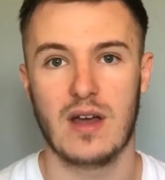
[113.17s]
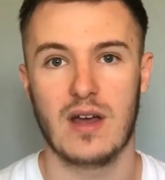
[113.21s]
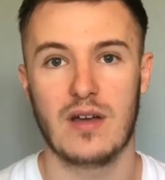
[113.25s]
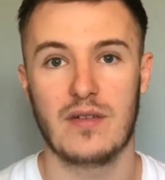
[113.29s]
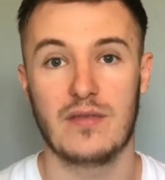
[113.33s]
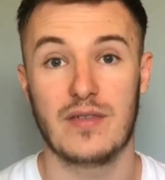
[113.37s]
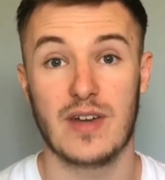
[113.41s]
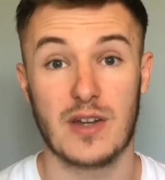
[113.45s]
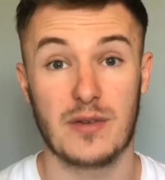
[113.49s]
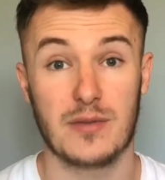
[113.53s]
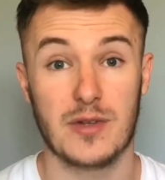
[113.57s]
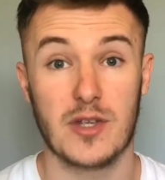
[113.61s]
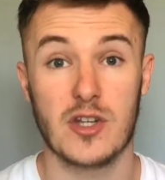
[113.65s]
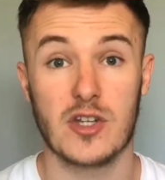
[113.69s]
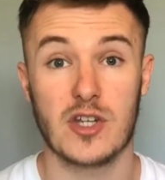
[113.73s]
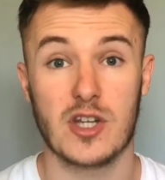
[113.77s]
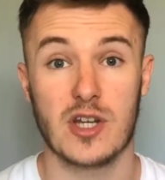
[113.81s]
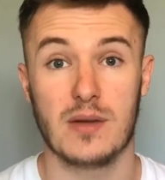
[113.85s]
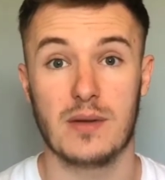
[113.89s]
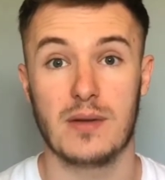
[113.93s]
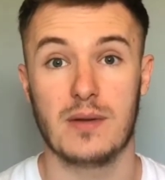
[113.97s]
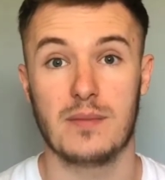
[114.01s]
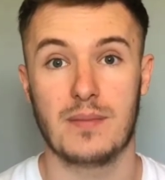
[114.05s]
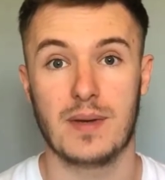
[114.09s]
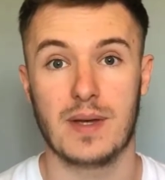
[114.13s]
they'd
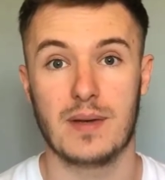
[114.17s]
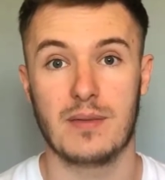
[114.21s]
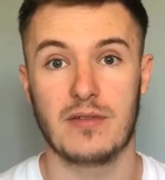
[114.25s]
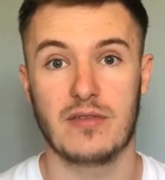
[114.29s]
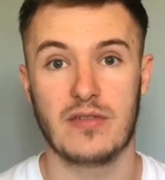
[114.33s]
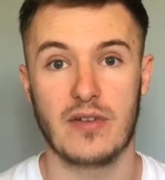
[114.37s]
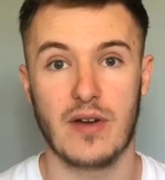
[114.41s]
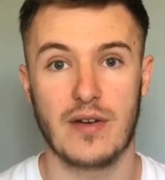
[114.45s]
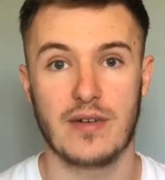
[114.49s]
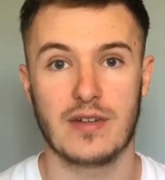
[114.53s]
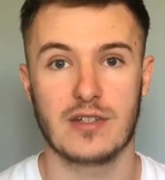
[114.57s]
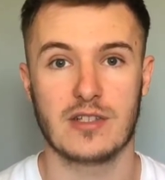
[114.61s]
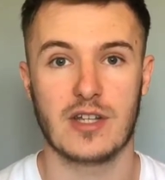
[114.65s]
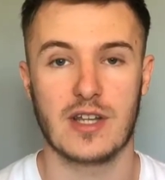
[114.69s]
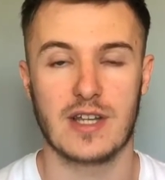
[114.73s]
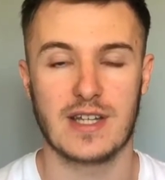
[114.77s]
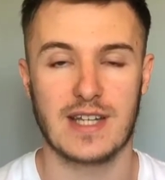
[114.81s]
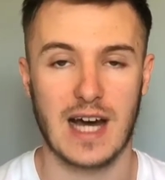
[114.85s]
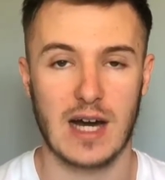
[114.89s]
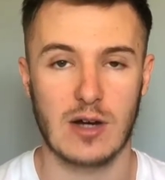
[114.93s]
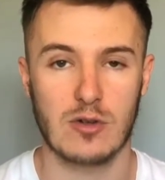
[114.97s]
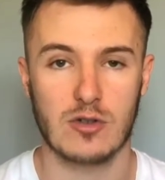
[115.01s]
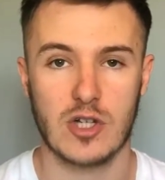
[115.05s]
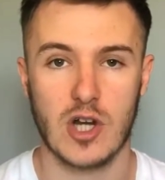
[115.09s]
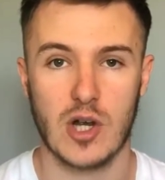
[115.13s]
usually be referring to the
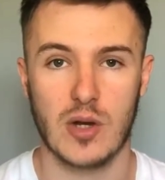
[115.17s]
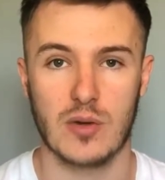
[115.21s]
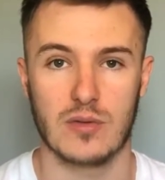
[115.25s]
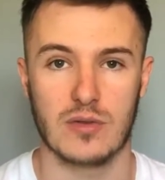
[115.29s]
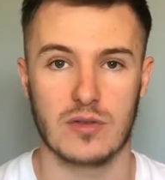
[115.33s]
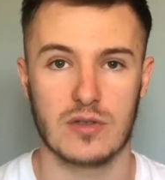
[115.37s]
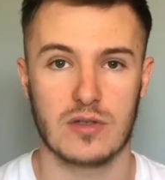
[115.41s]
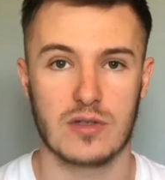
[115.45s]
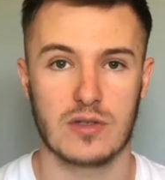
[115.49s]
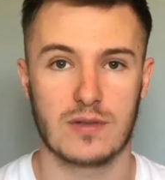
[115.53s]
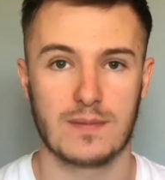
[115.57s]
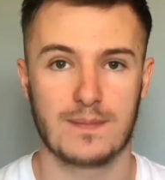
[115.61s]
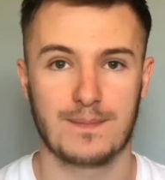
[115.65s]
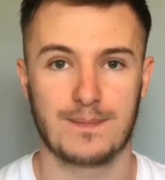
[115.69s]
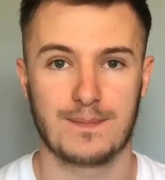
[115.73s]
Dow Jones.